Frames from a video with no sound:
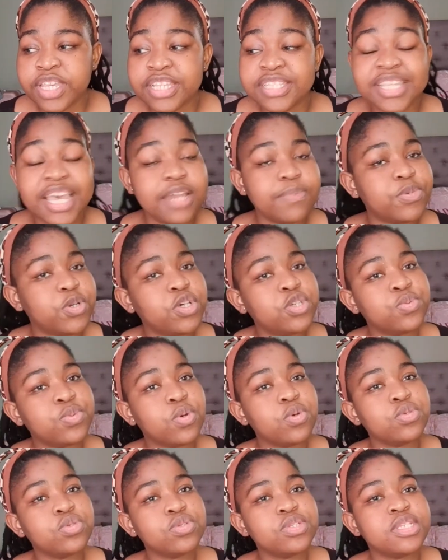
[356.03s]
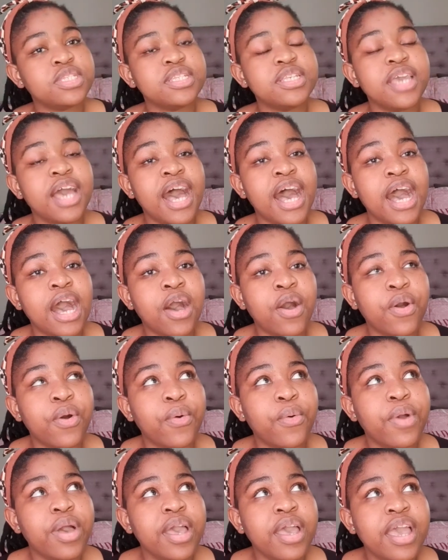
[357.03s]
sad, because we also see
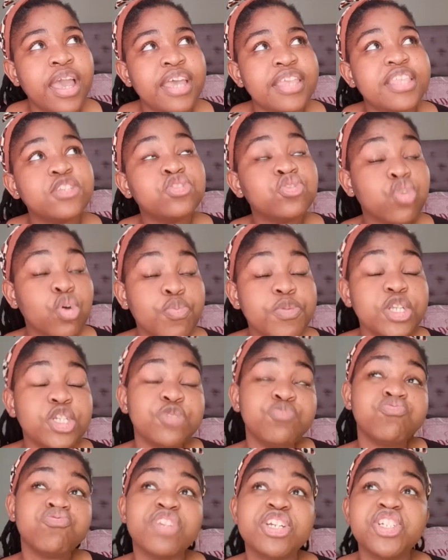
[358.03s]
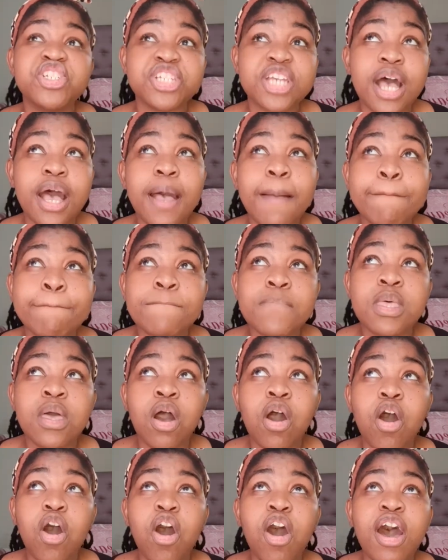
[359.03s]
how there's so much pressure
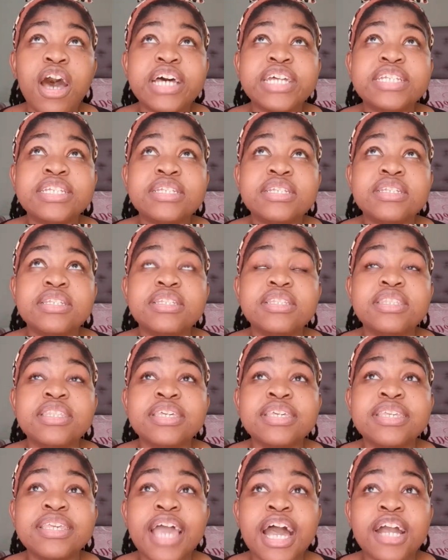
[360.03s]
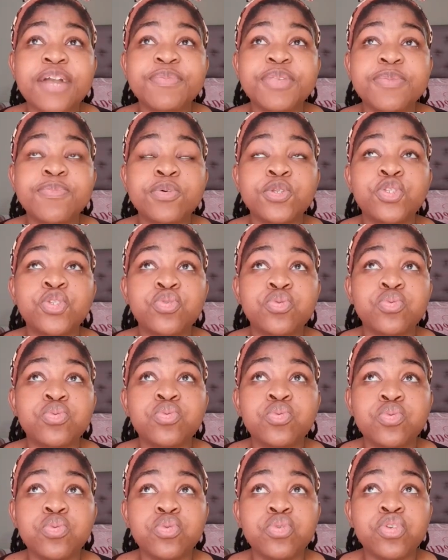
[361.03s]
on the young people
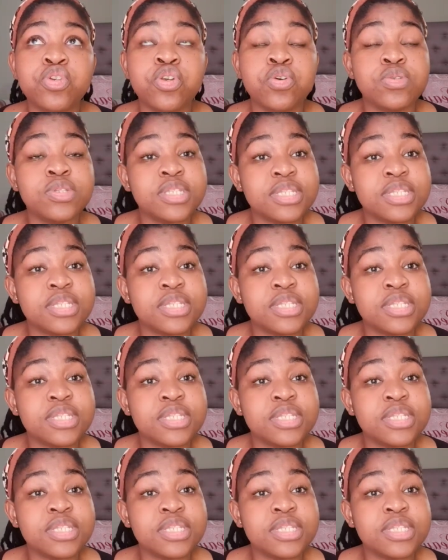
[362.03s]
to, you know,